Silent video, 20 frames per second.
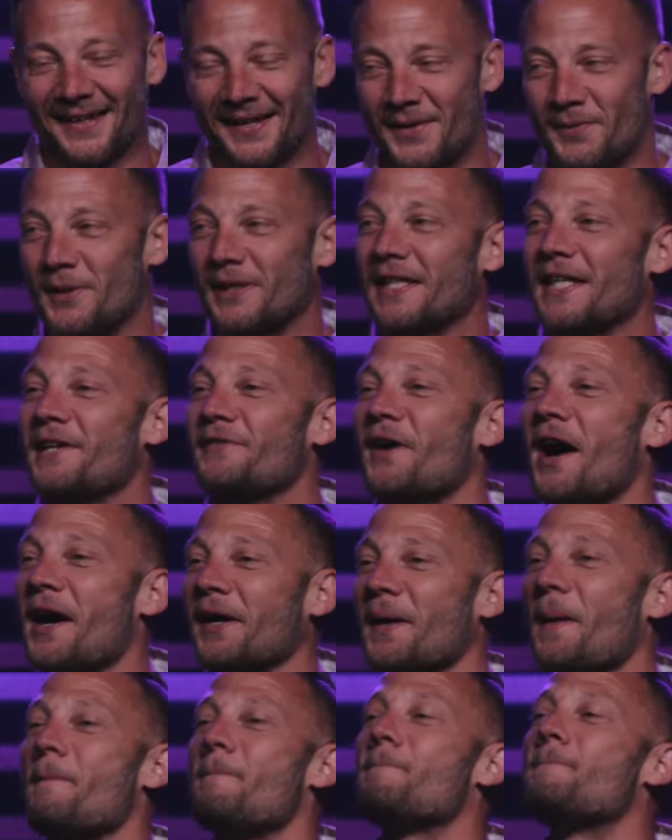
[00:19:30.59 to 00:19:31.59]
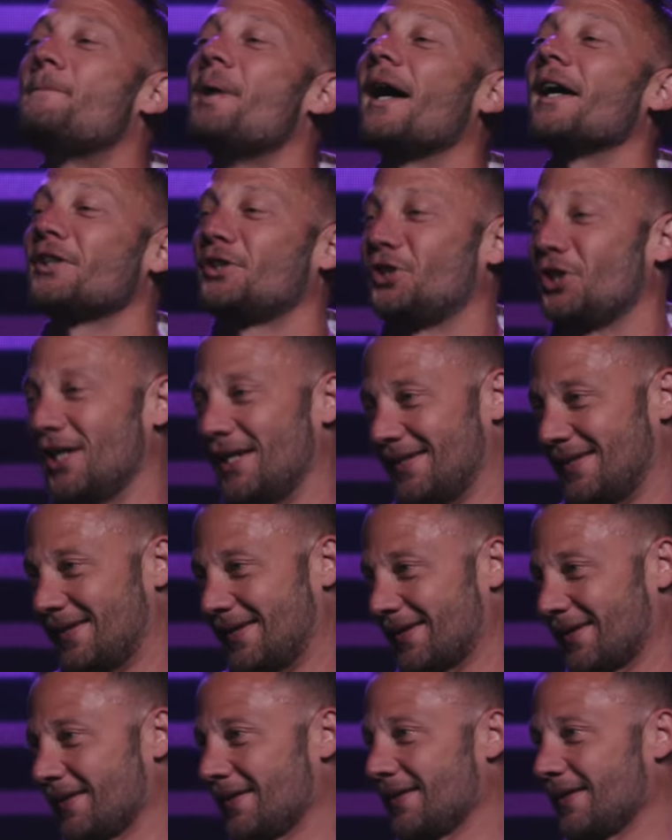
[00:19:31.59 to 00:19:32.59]
We live on a
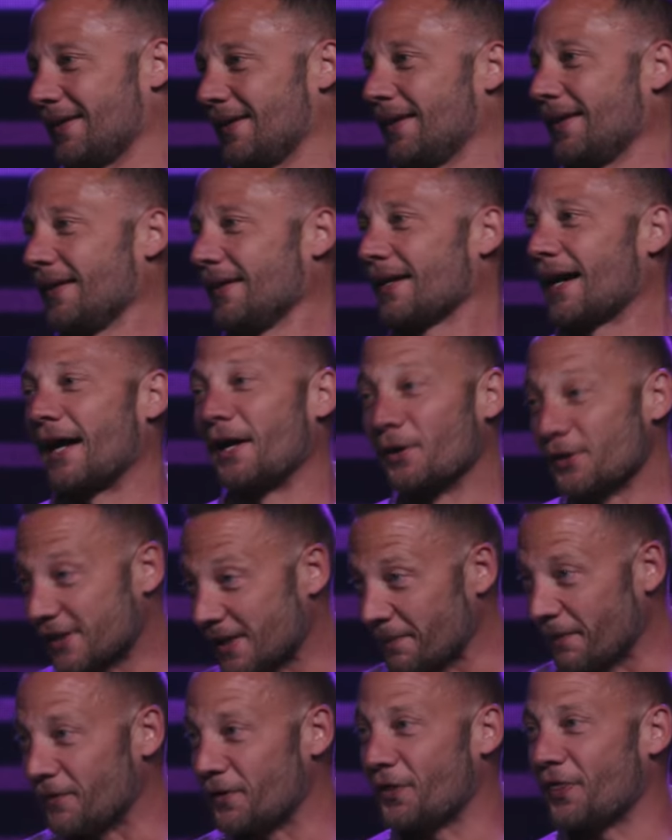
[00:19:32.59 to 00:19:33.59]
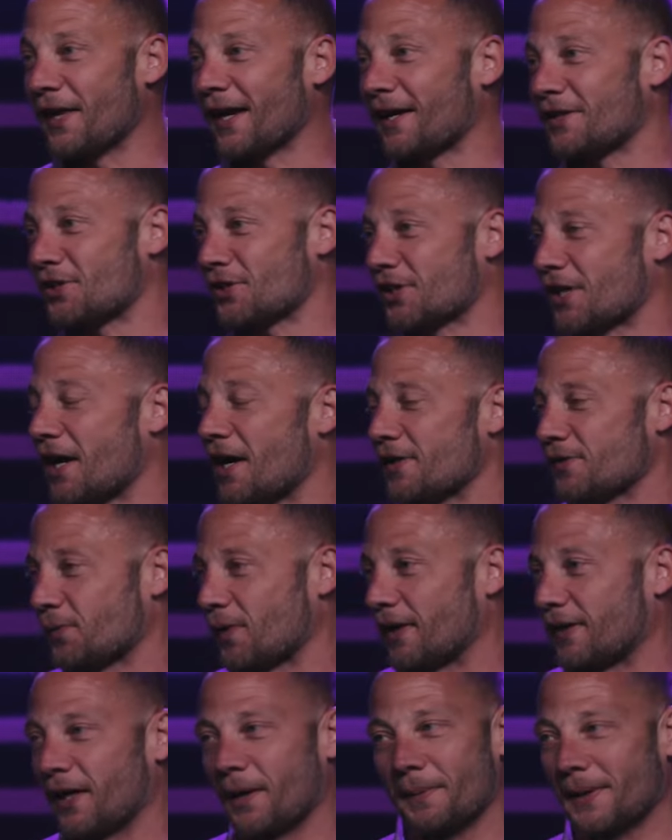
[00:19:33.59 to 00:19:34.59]
budget. I know some of you think I just cussed
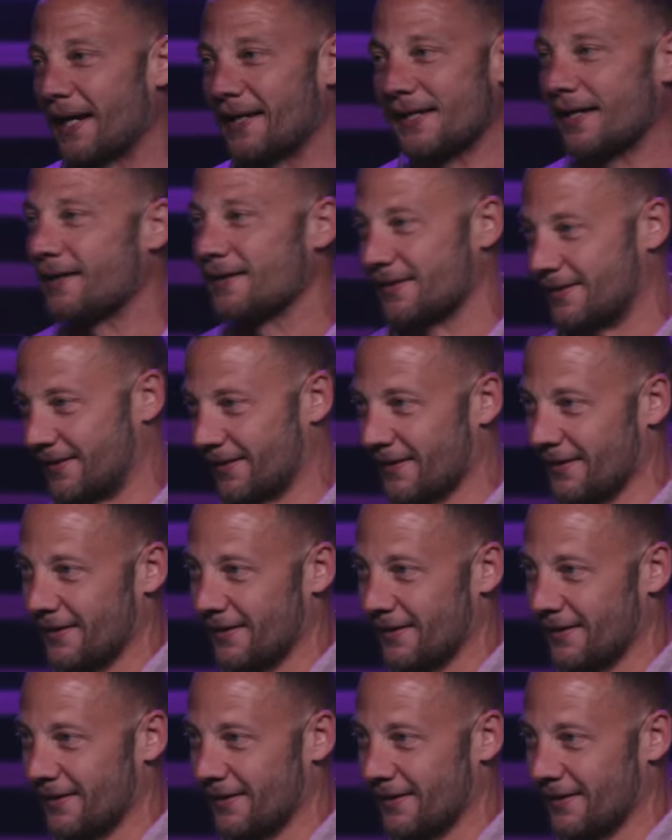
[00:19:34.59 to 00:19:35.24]
right there, but I didn't.